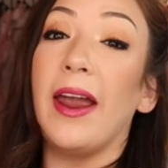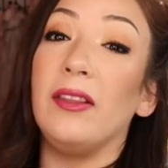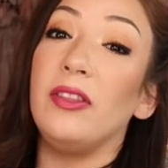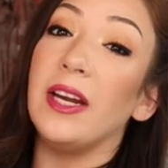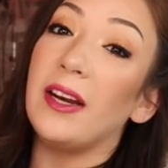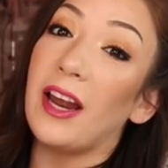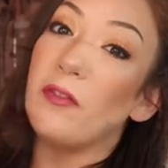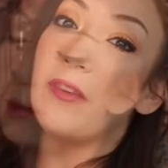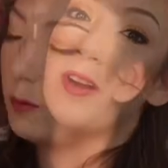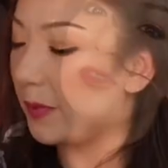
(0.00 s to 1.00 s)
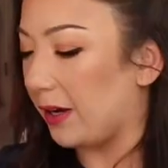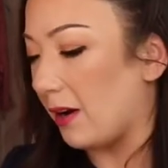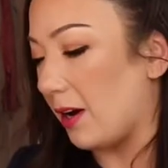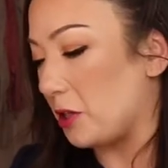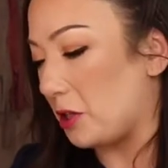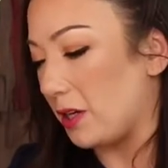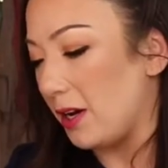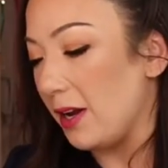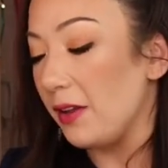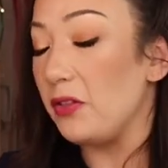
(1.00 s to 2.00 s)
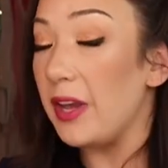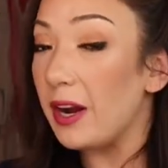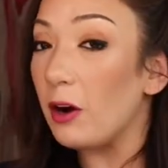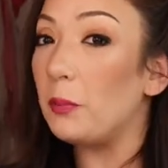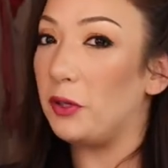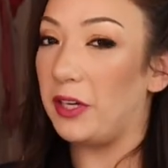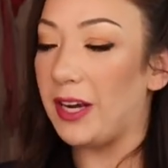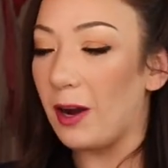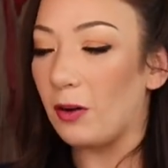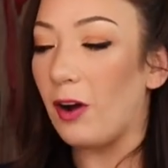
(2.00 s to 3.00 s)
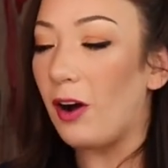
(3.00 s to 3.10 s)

And then I oh. found, my gosh, they are putting out